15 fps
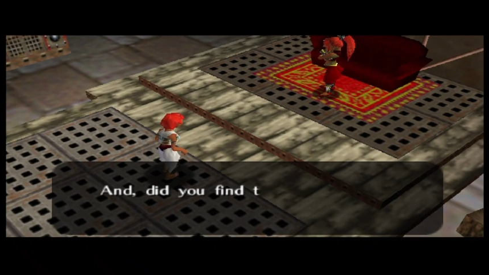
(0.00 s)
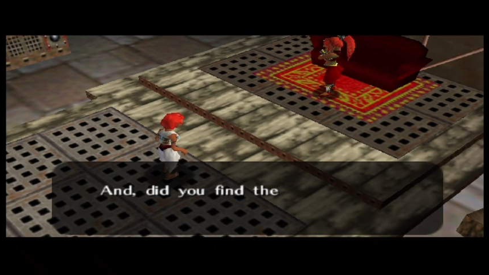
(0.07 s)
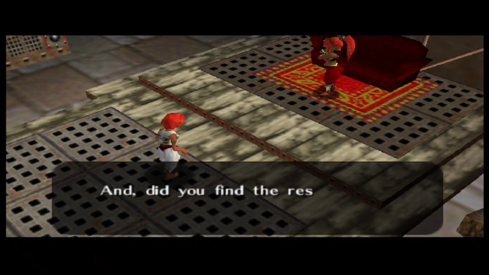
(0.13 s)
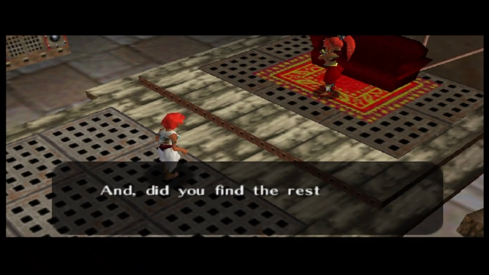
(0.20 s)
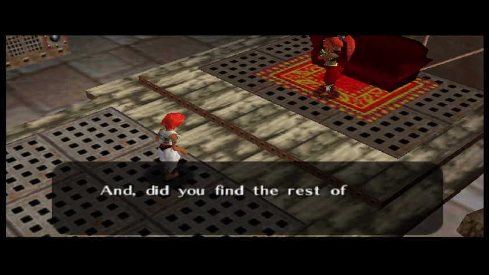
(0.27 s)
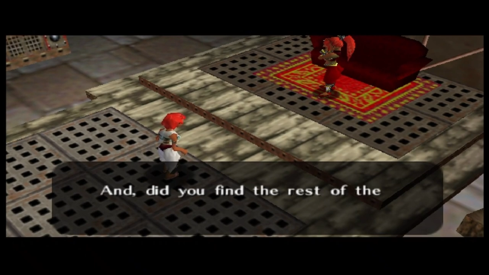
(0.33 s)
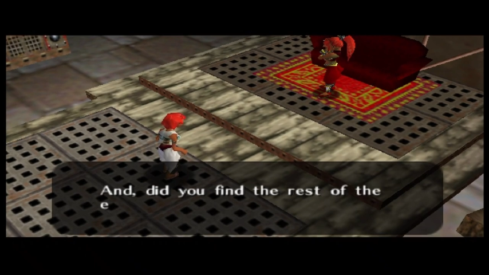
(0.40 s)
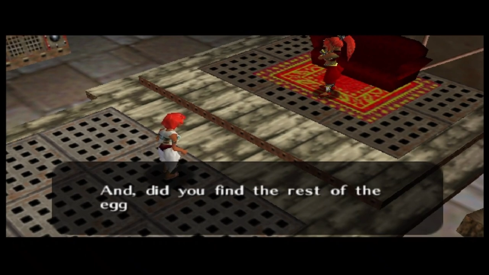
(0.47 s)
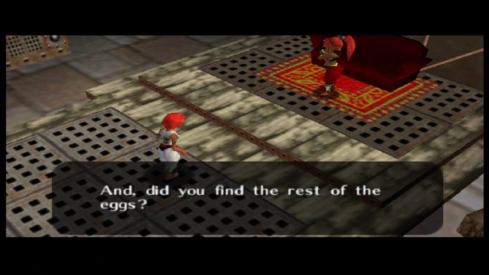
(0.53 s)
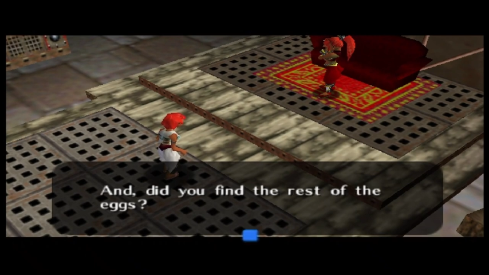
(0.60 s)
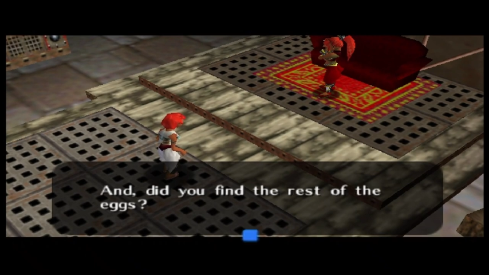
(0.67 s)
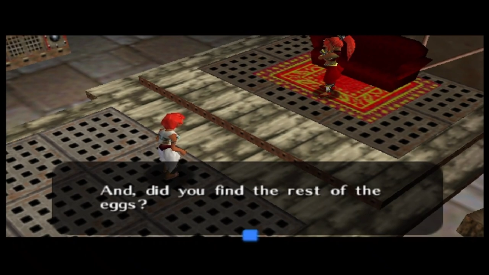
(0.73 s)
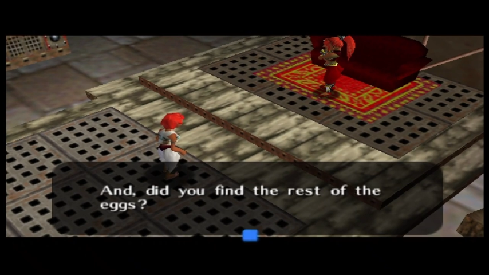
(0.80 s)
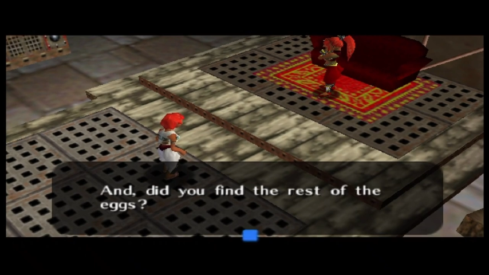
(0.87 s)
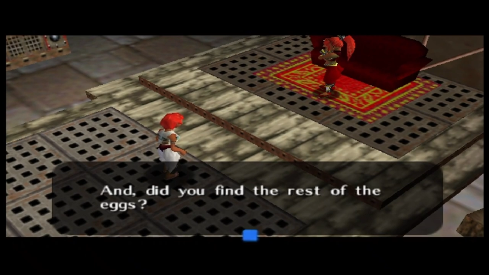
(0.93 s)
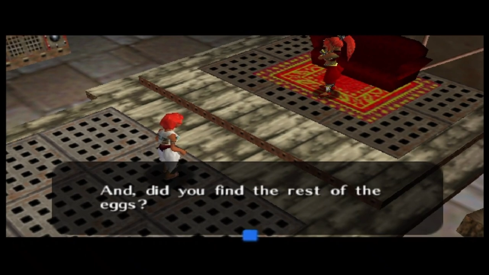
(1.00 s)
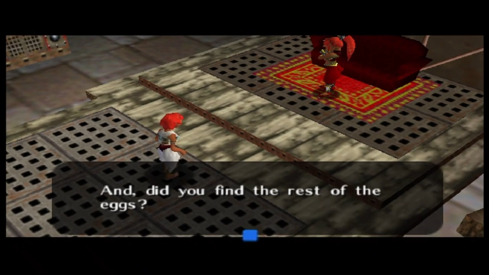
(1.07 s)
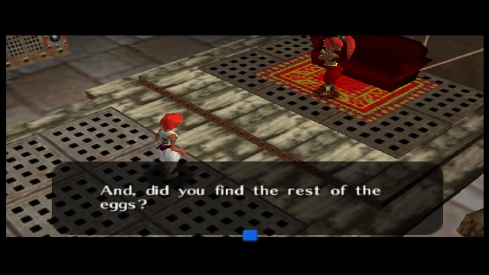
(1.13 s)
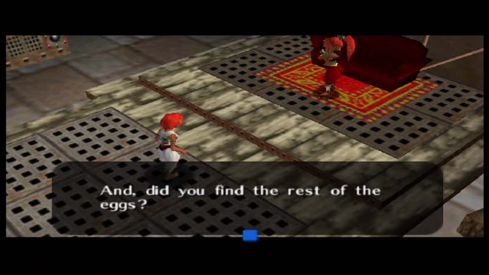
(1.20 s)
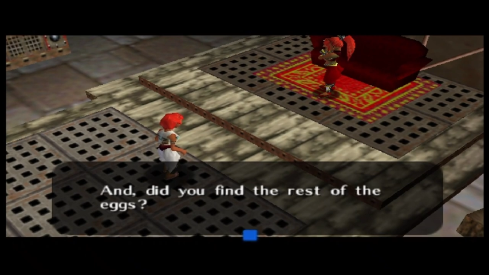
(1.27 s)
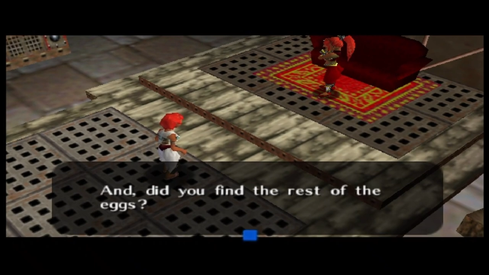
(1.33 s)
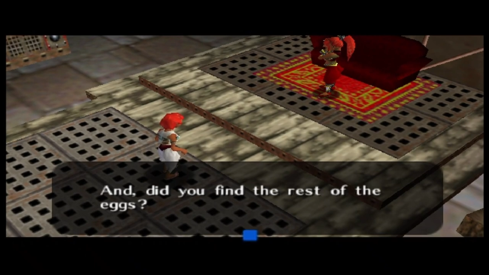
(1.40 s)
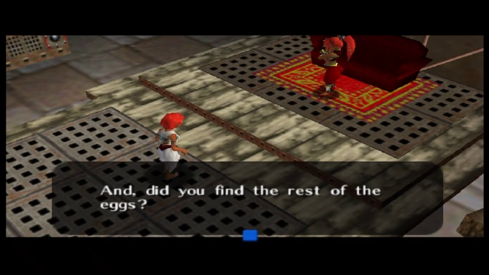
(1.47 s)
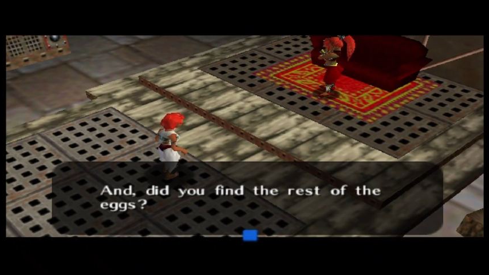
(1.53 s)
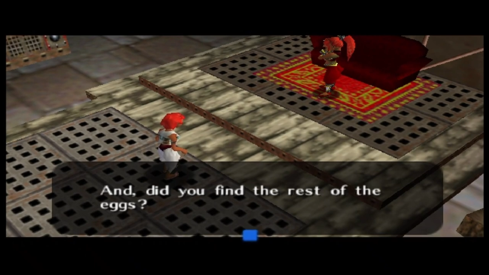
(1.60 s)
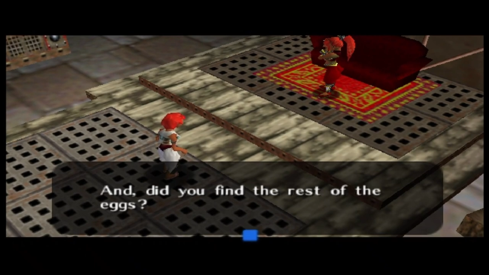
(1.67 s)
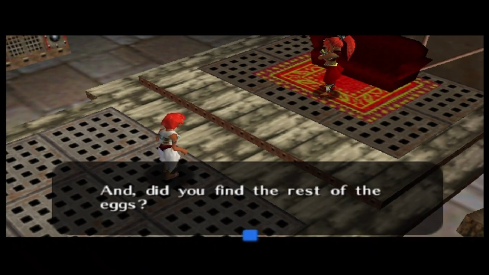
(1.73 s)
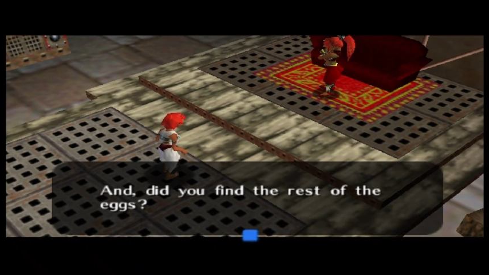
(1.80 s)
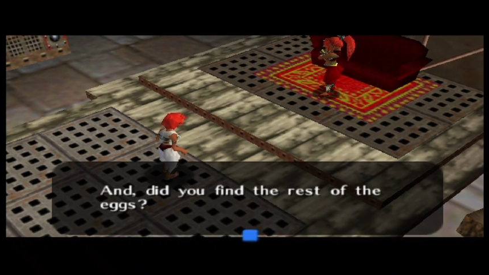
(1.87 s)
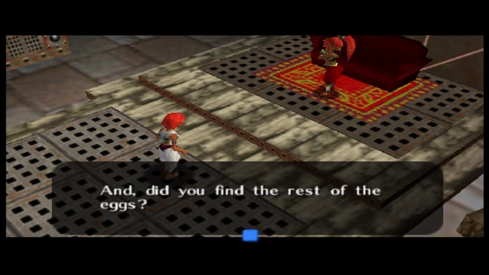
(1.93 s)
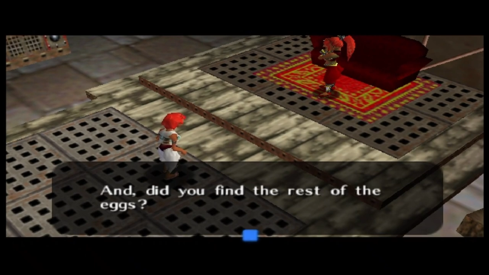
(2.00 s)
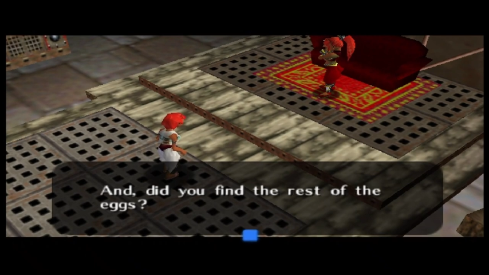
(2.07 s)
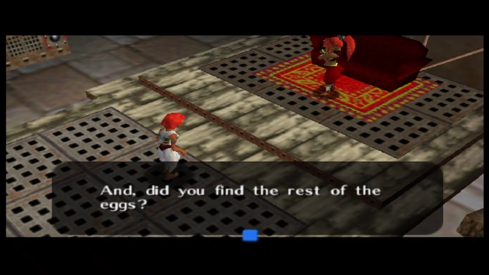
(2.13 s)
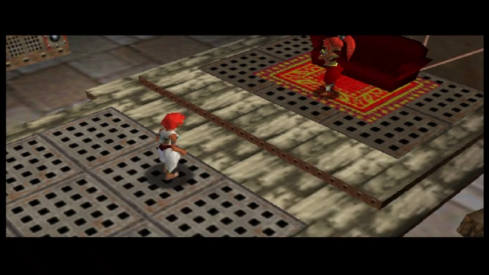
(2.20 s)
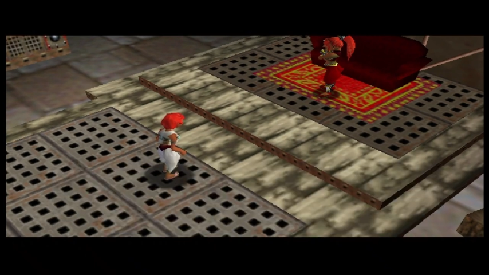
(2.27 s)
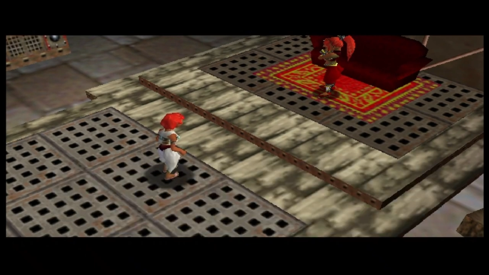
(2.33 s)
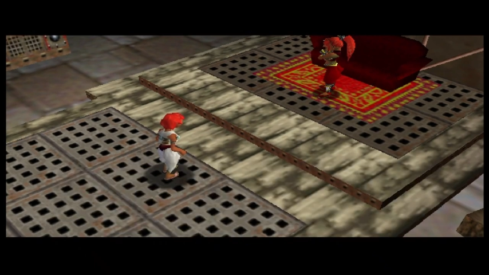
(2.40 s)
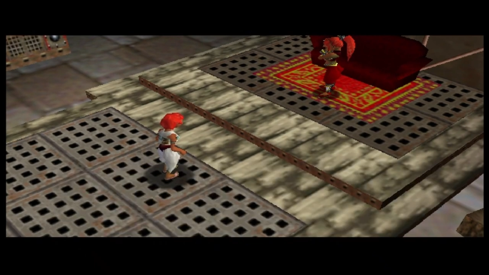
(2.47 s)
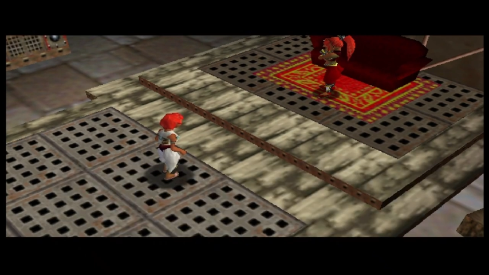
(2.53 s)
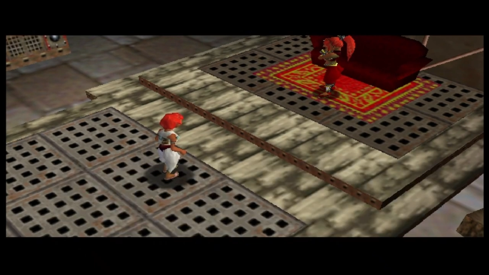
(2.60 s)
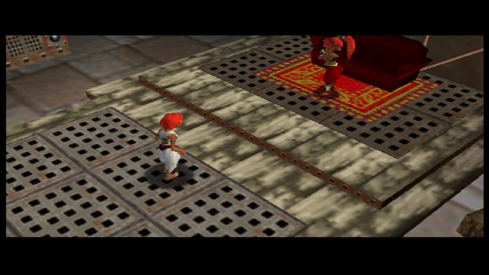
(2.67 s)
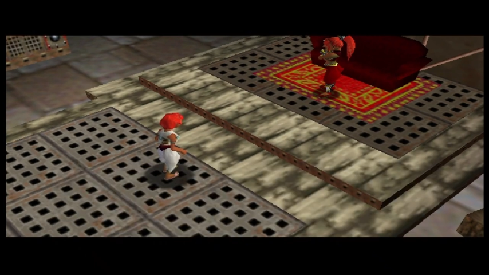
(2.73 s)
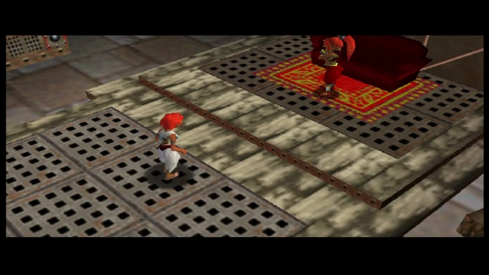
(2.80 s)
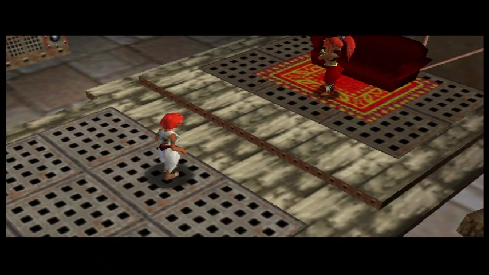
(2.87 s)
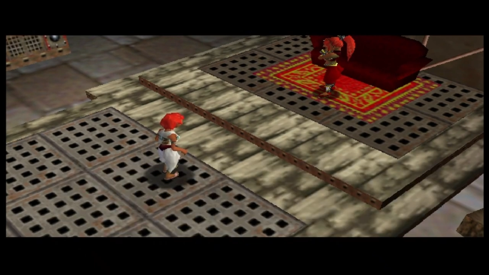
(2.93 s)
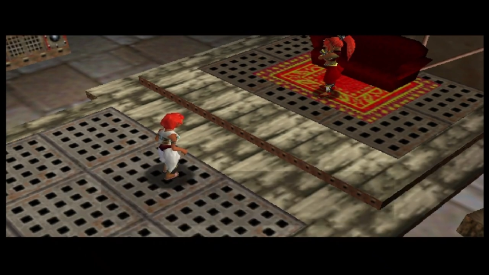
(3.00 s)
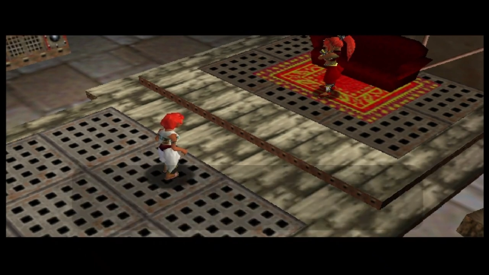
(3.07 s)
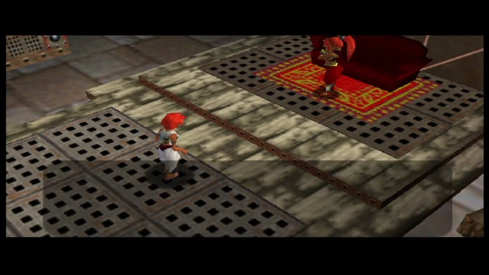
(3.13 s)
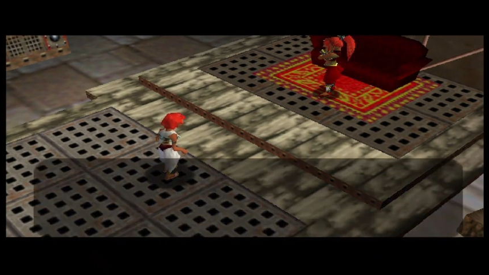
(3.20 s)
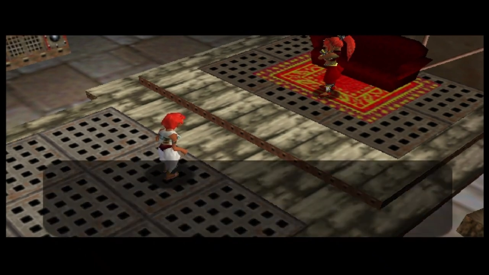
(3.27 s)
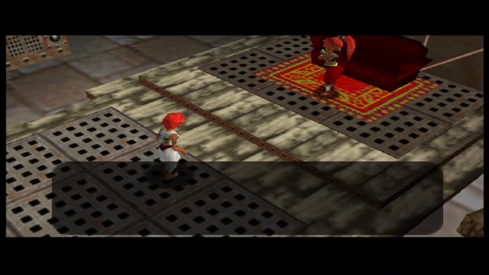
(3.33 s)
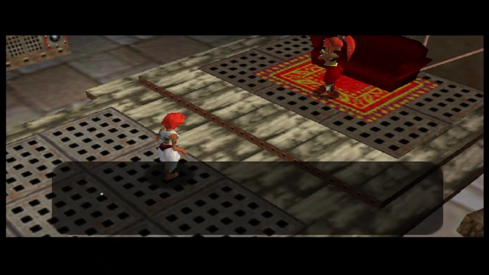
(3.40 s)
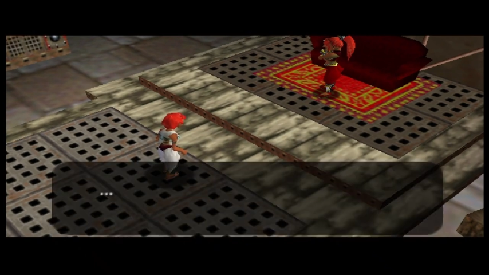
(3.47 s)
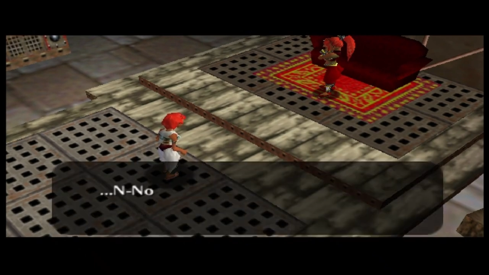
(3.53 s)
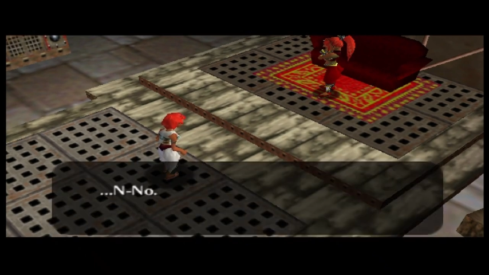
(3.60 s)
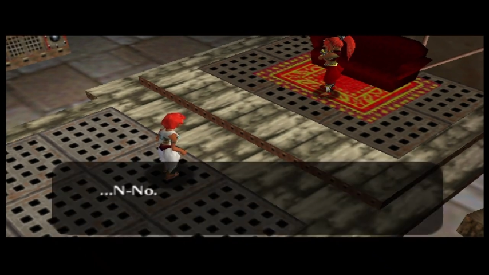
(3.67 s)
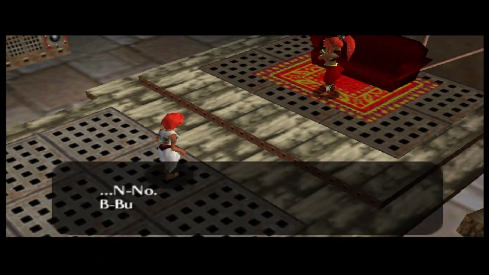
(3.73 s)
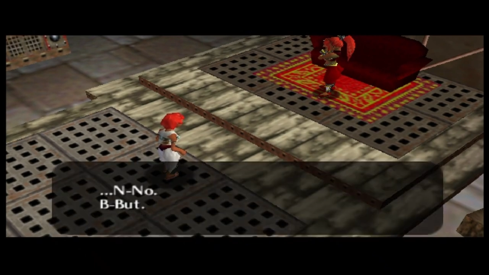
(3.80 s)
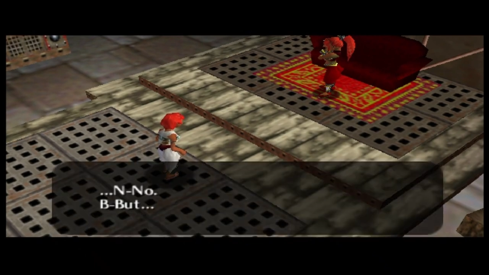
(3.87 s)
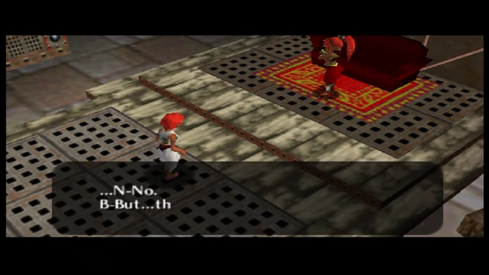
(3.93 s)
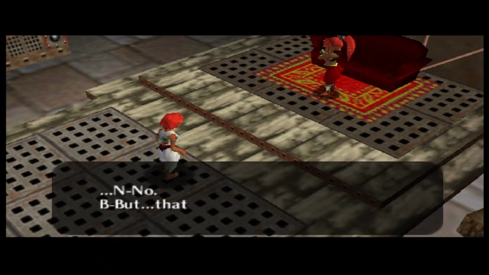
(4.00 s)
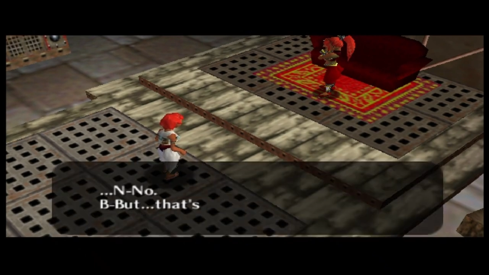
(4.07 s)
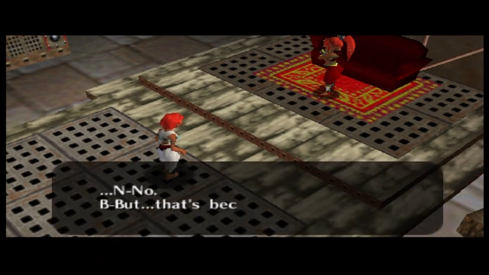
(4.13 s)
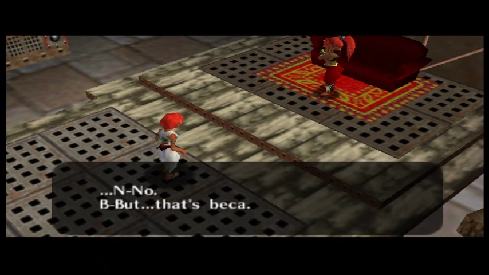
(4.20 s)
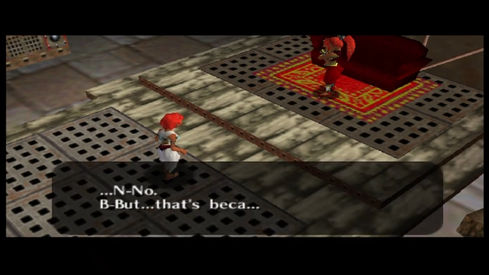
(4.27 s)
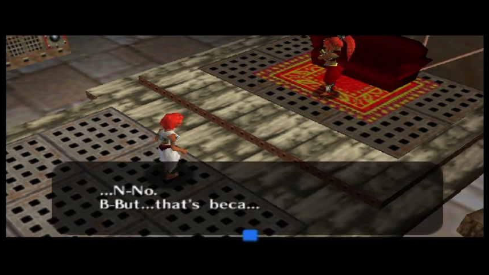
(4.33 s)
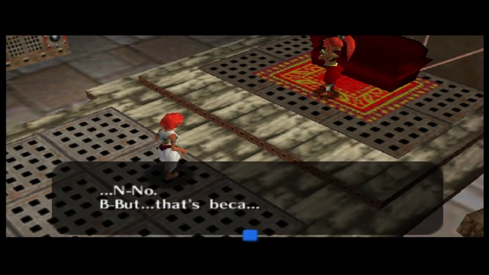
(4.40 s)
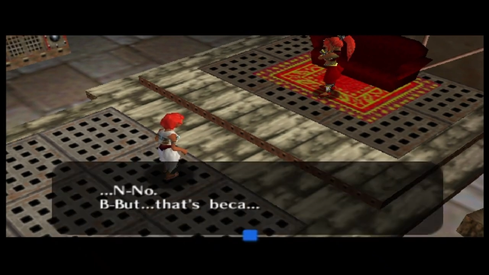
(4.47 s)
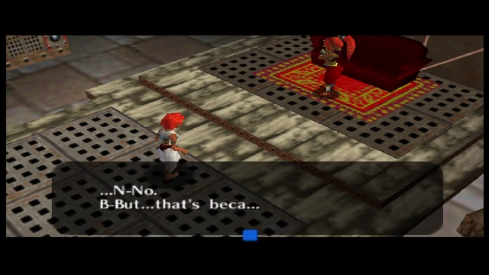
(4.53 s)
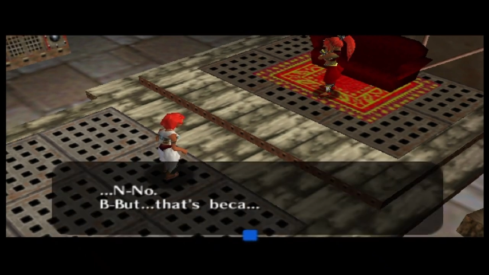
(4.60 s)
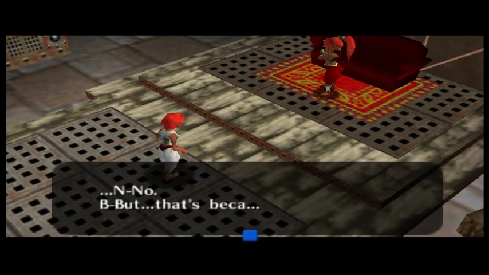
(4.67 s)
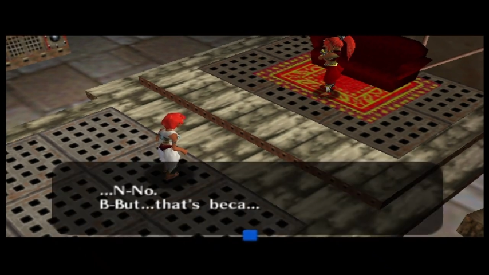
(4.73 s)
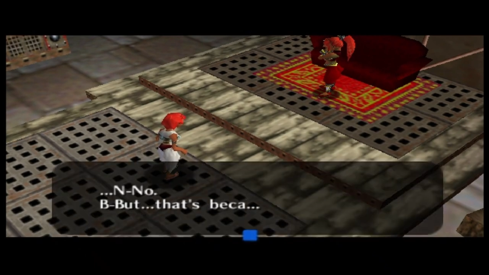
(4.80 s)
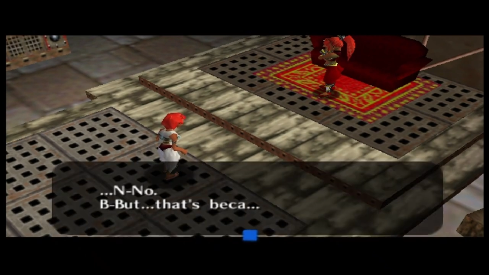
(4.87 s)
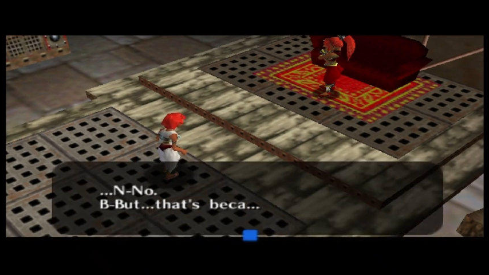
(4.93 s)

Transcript: (no speaker visible)